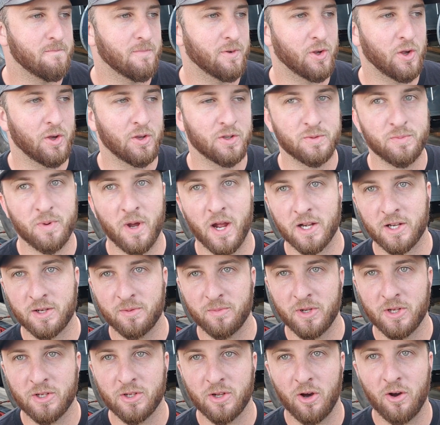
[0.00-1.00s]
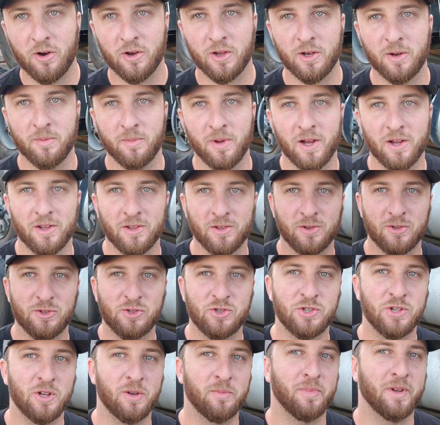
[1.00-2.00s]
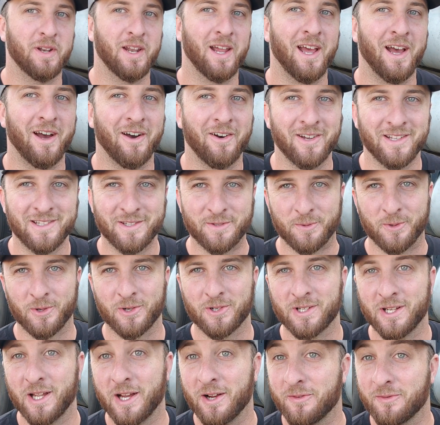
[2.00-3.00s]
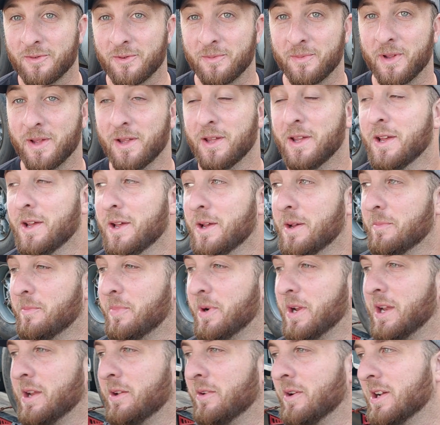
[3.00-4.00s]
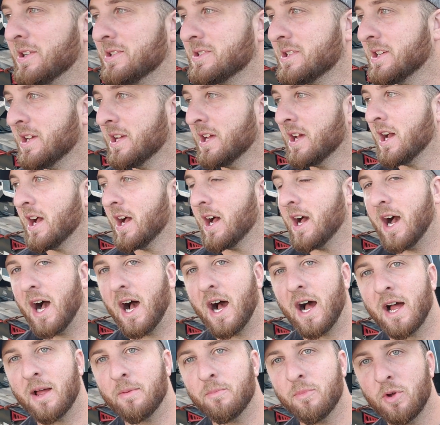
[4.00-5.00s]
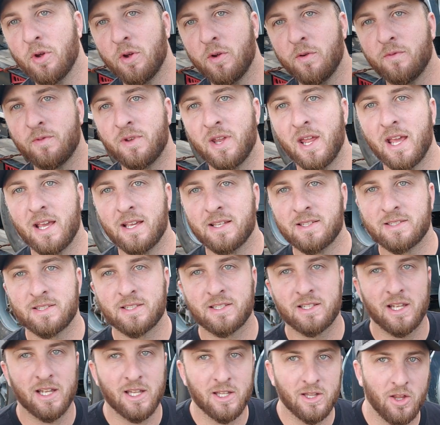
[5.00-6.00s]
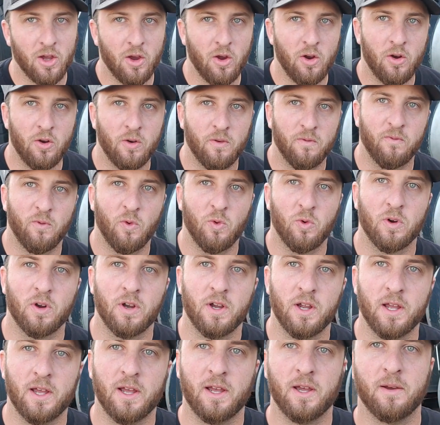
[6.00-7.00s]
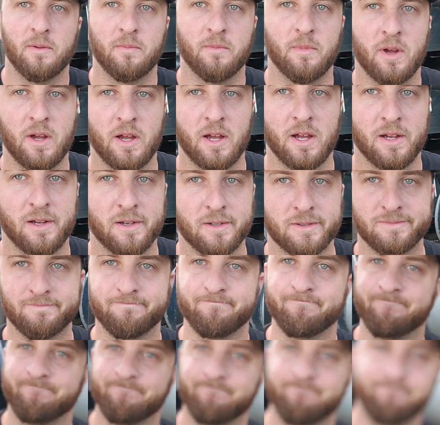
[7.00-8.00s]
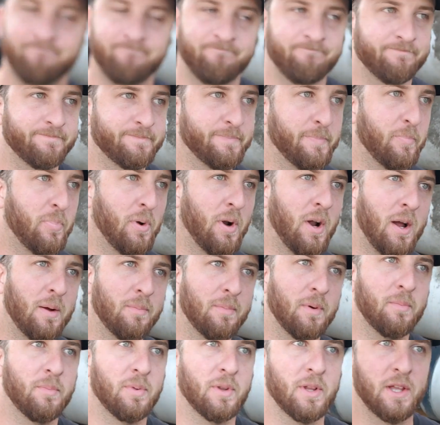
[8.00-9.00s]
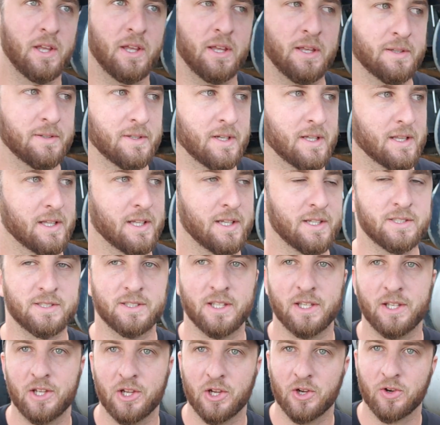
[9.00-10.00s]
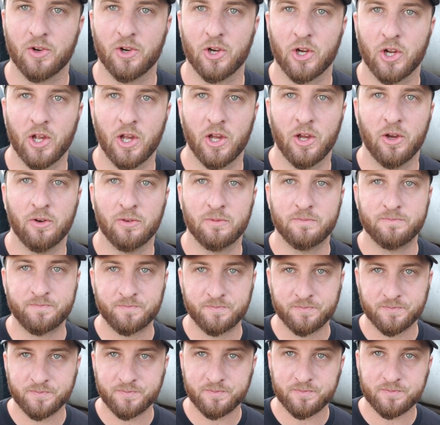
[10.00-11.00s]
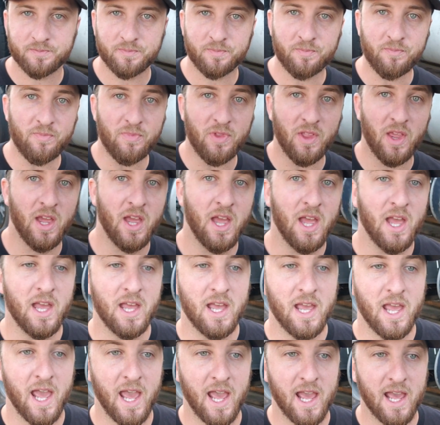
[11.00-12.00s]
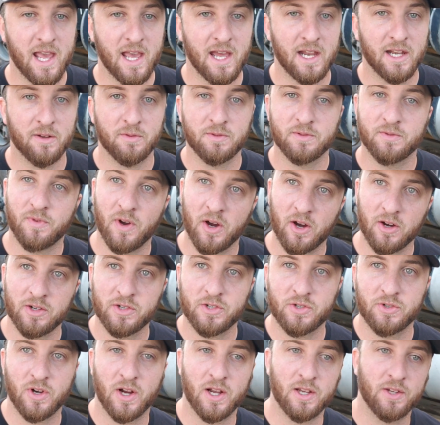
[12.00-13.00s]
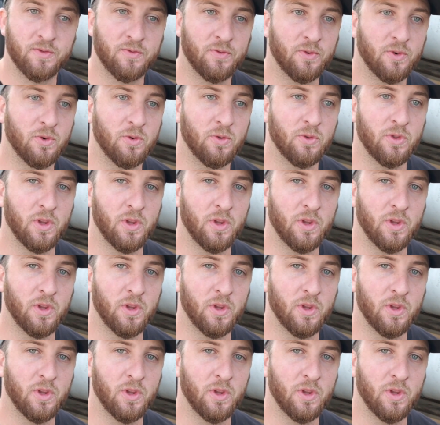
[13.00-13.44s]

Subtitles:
It goes back to me talking about U-Ship and how it's worked out for me. But anyways, I moved a skid loader for him probably at least a year ago. And it was very stressful.